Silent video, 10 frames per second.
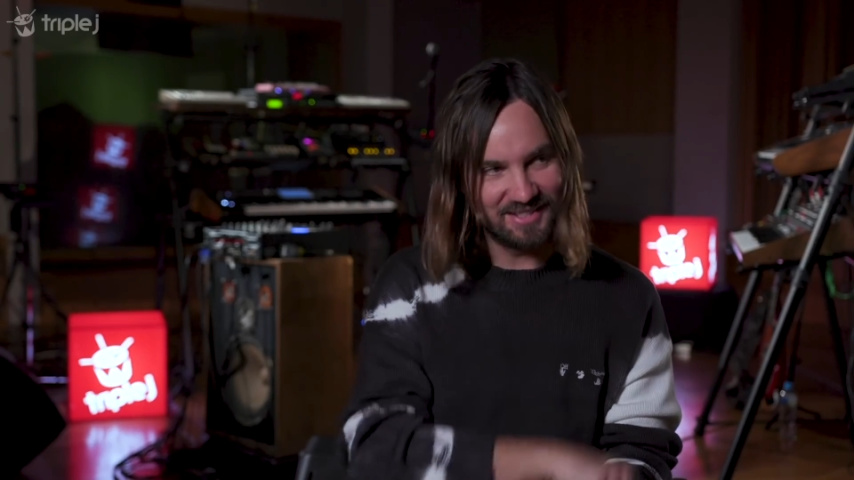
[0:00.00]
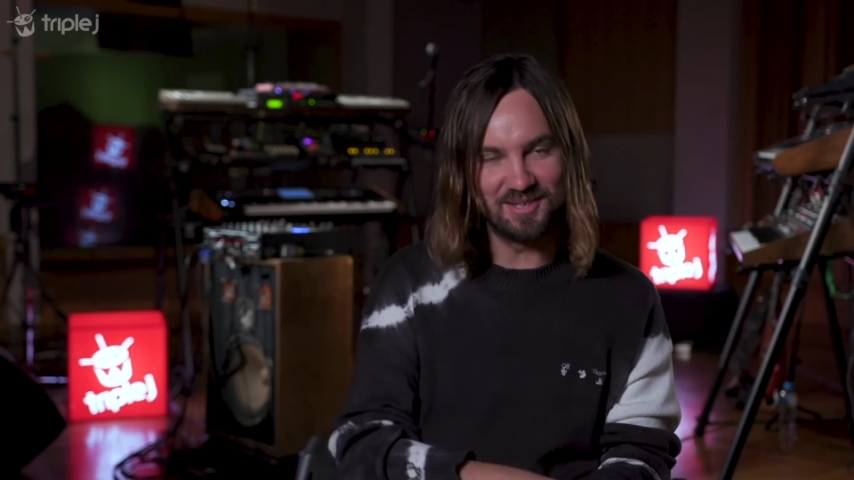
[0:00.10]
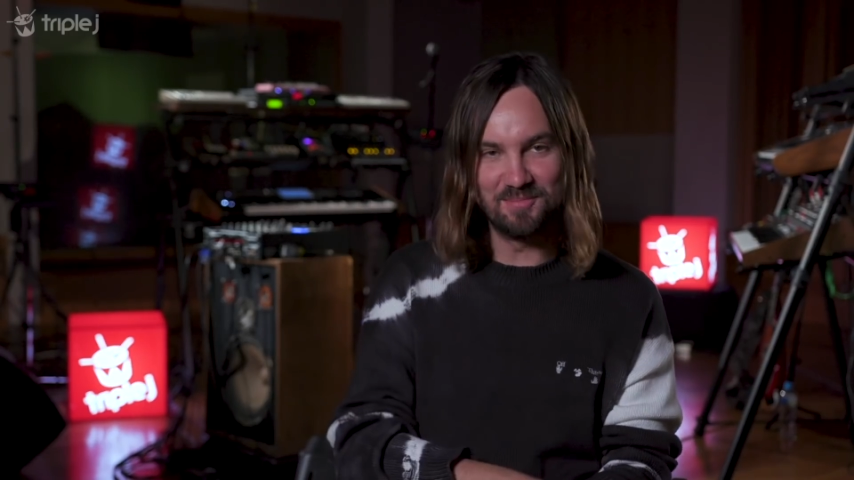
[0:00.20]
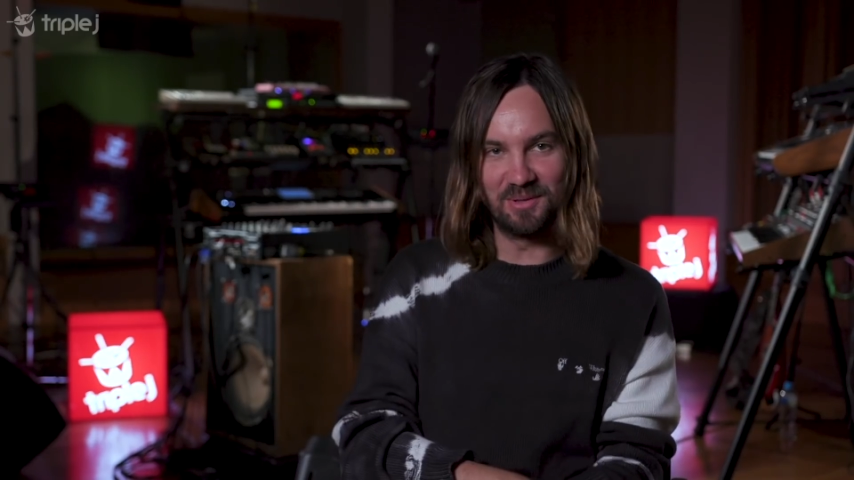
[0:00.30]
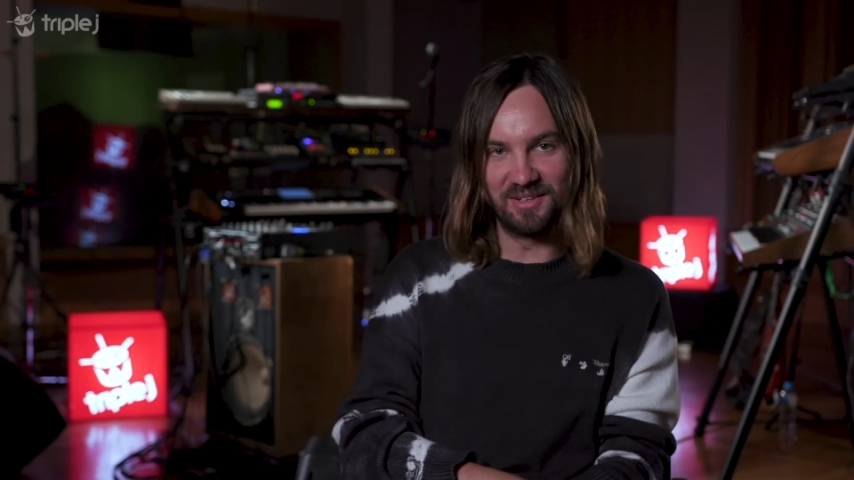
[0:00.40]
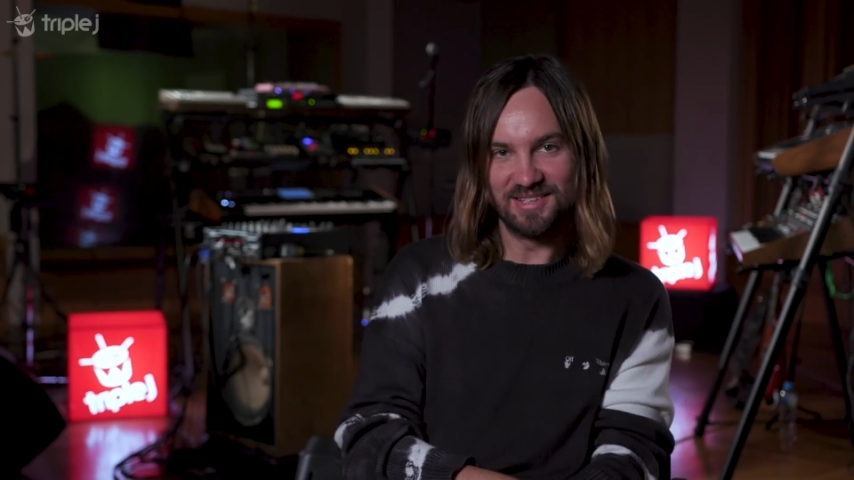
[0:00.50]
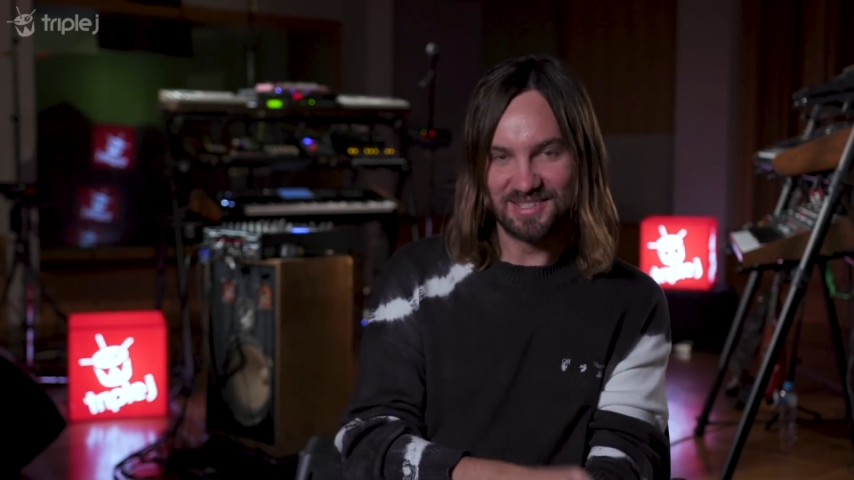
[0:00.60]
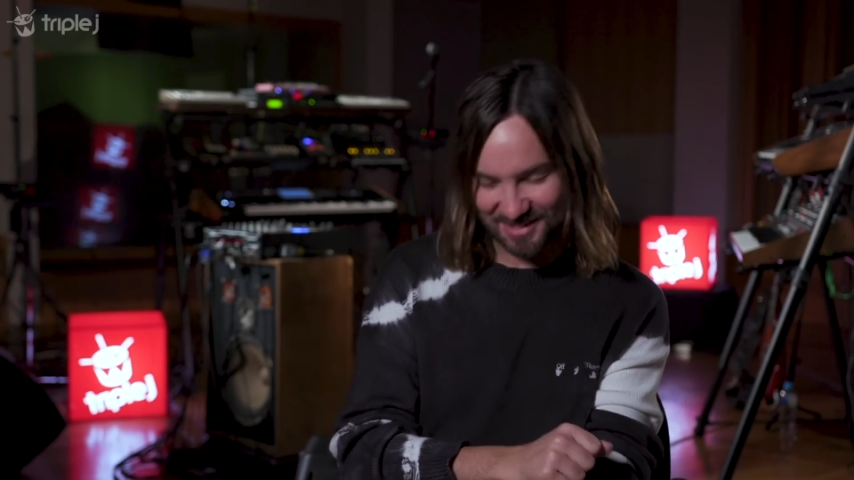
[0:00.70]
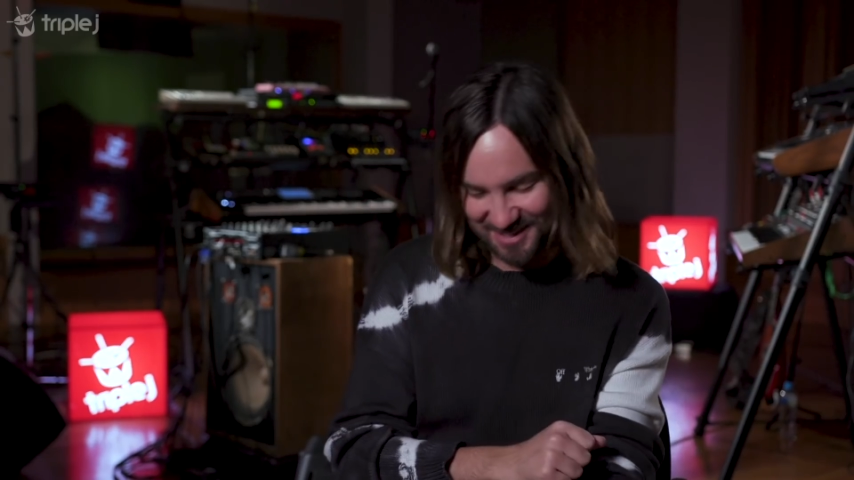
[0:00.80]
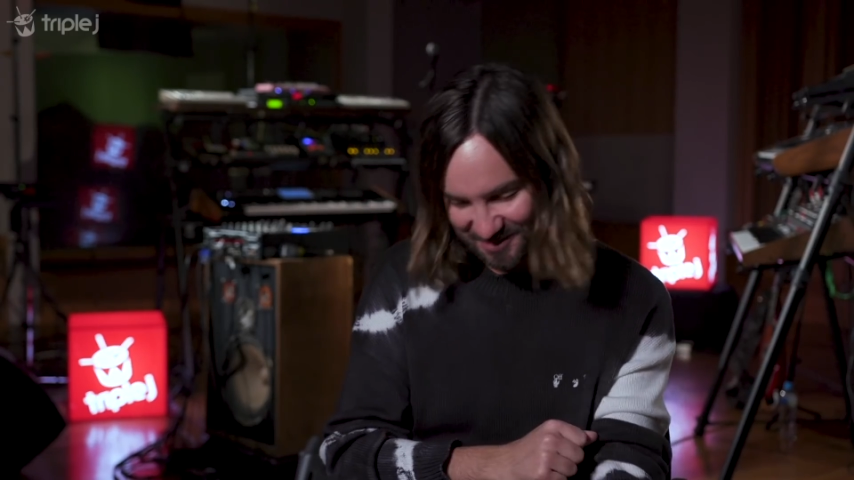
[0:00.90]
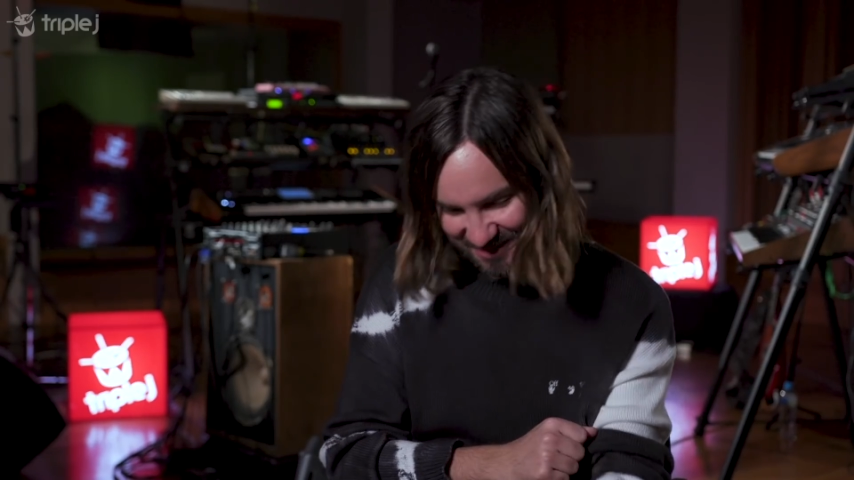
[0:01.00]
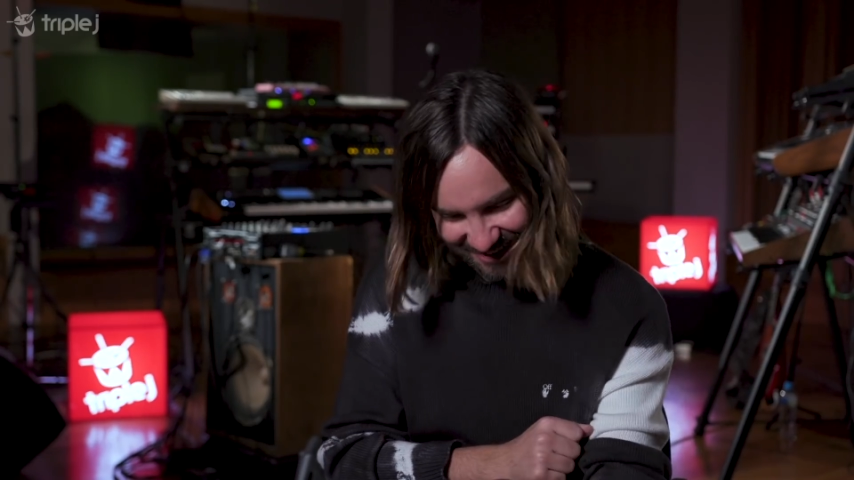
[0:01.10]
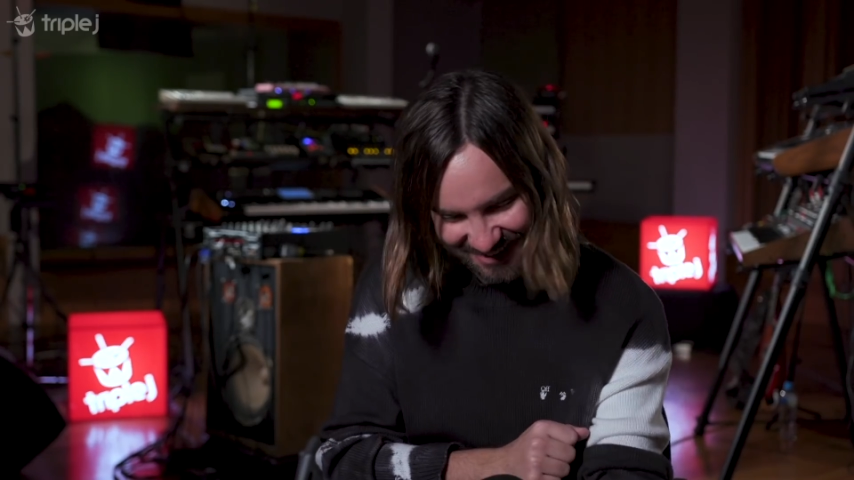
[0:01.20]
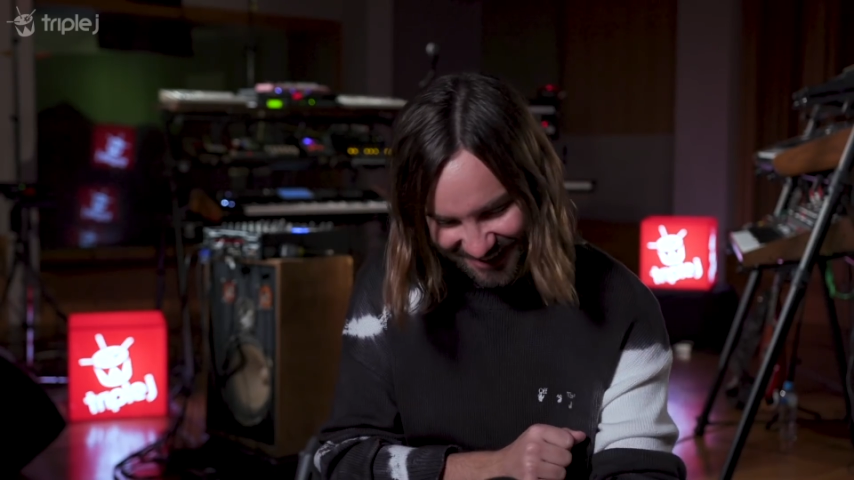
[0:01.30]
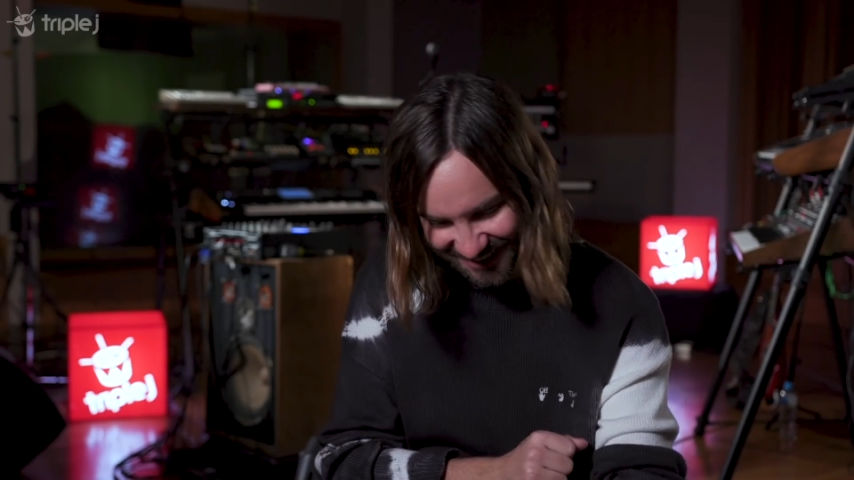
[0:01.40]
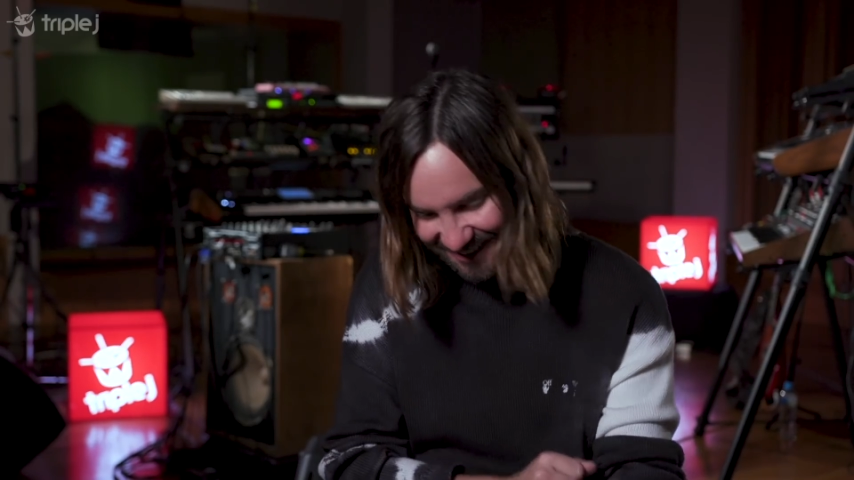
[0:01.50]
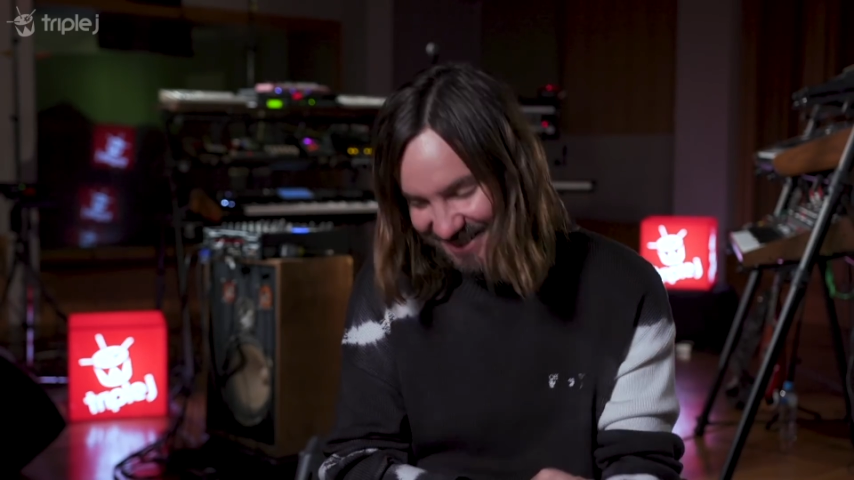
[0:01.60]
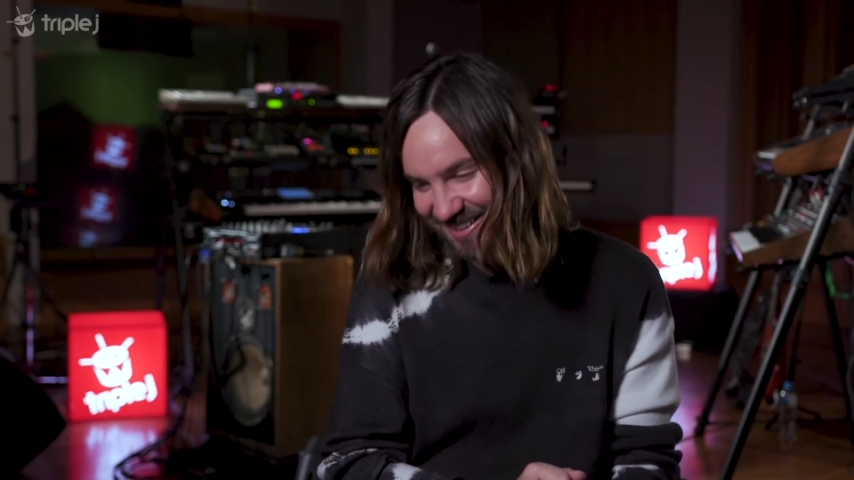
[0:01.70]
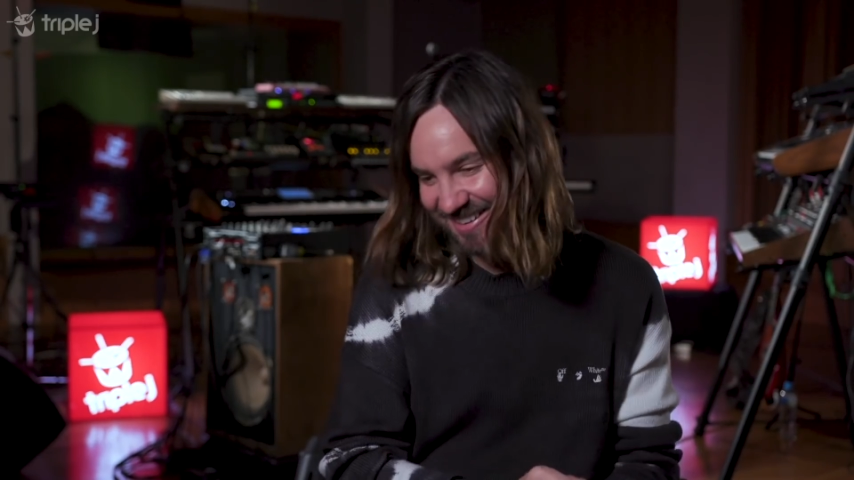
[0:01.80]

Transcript: simple it is or something. I don't know.